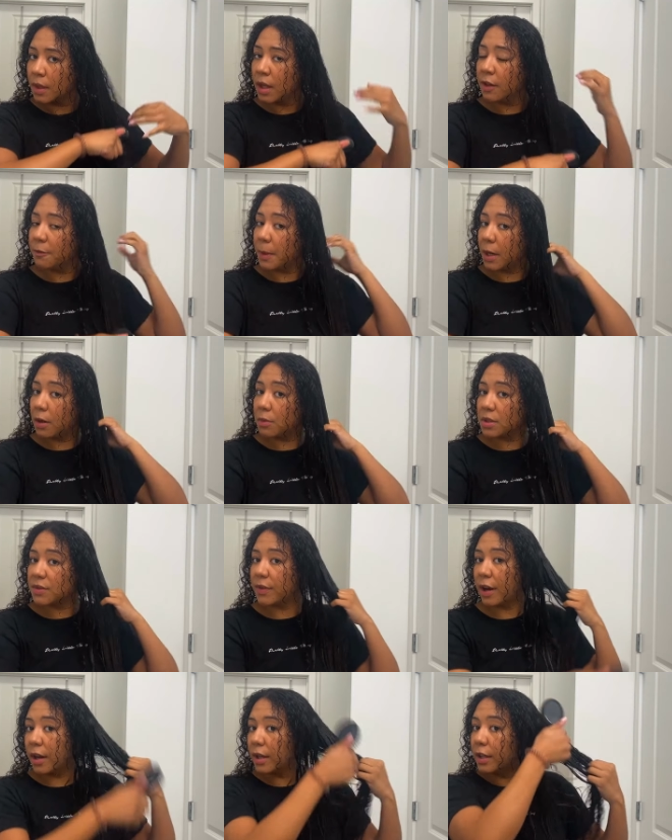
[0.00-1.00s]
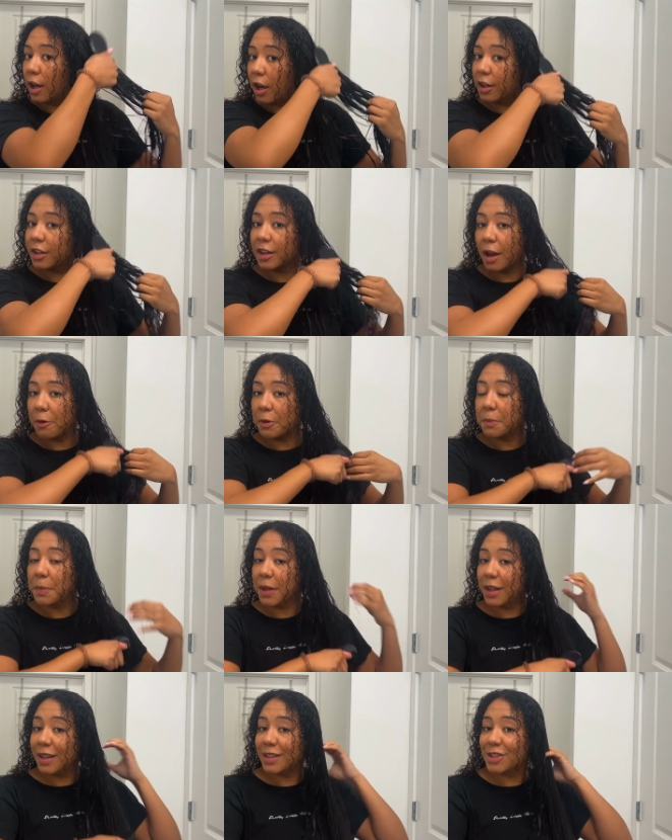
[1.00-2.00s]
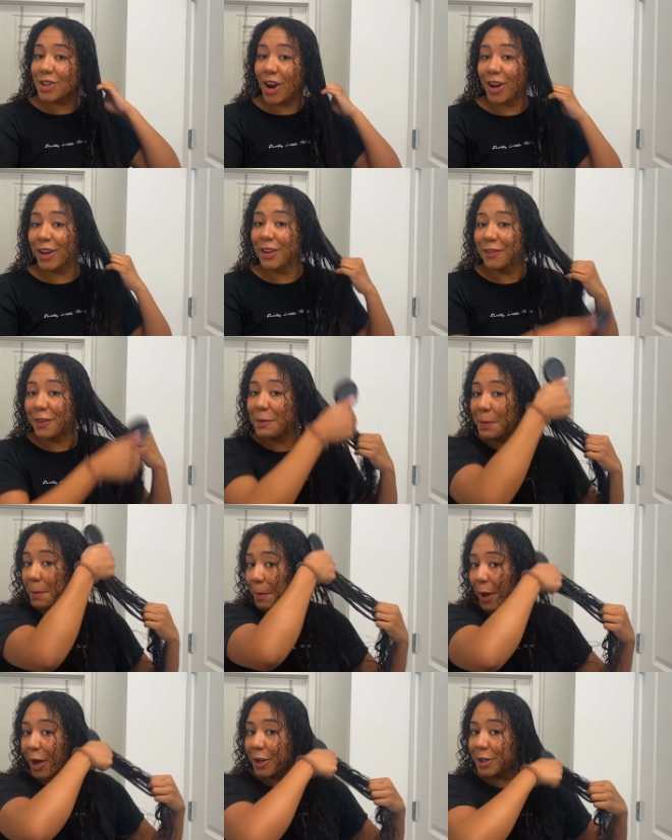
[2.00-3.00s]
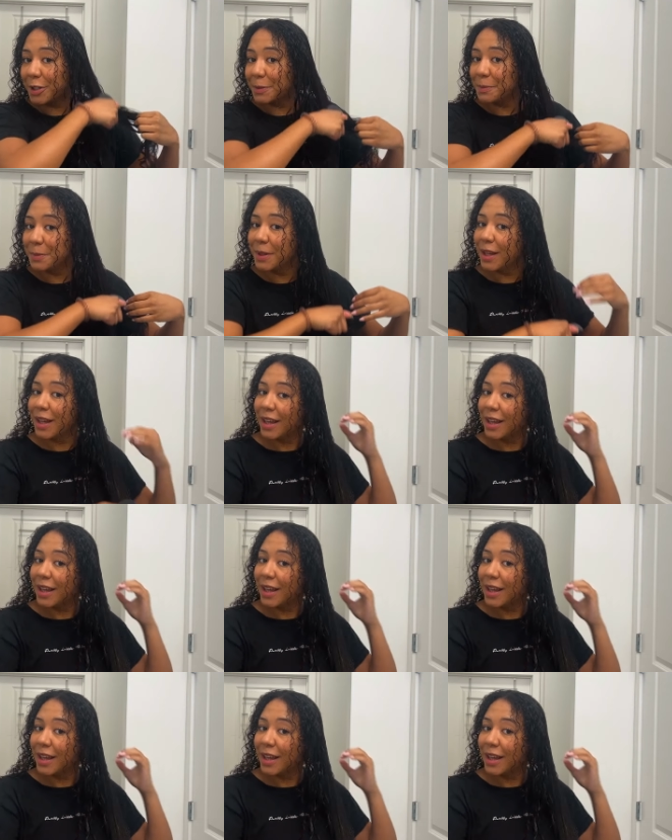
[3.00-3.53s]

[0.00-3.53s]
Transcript: if my hair was very knotted, I would be starting from the bottom